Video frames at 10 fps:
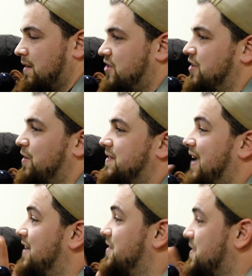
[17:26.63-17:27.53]
She
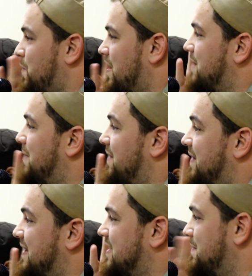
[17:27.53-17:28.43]
goes, I just wanted my
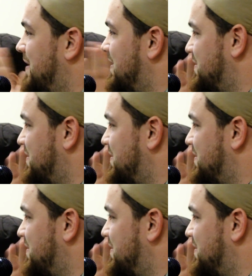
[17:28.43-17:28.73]
face to be on